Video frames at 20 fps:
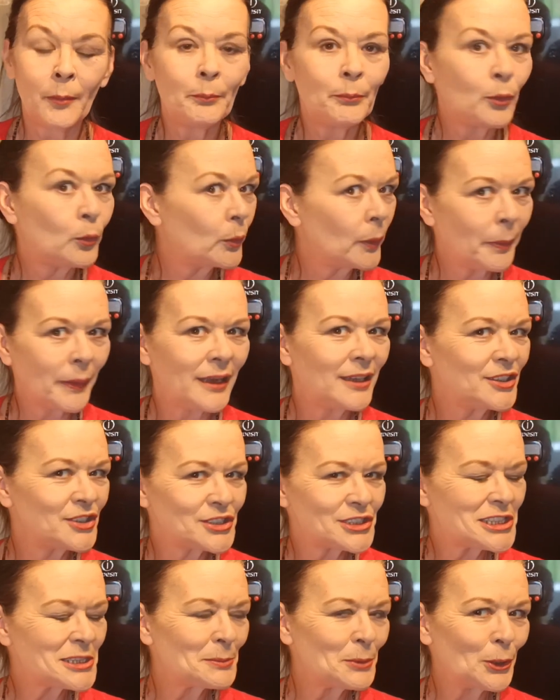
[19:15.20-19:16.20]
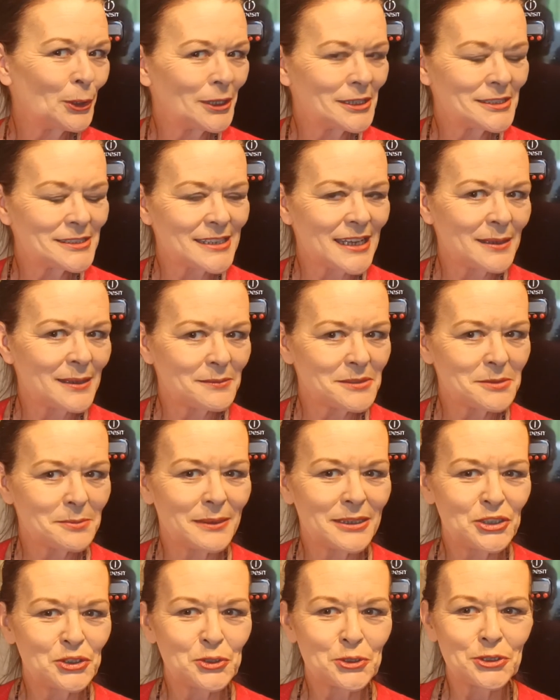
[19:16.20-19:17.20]
but we purchased them all the same to
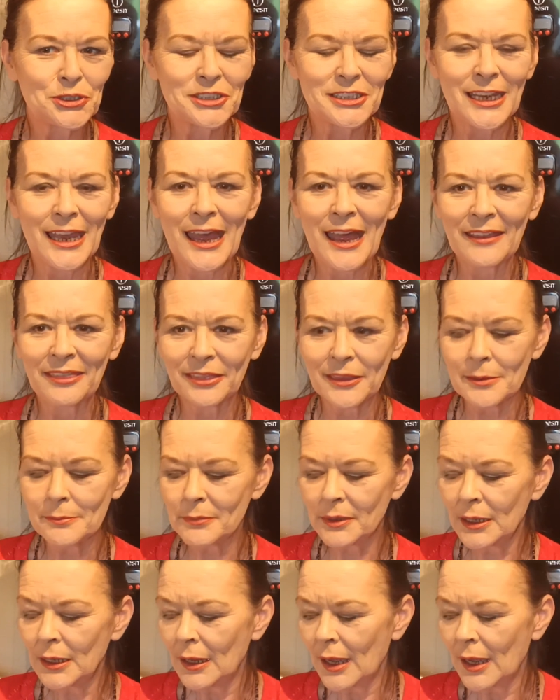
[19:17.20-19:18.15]
make sure she had them.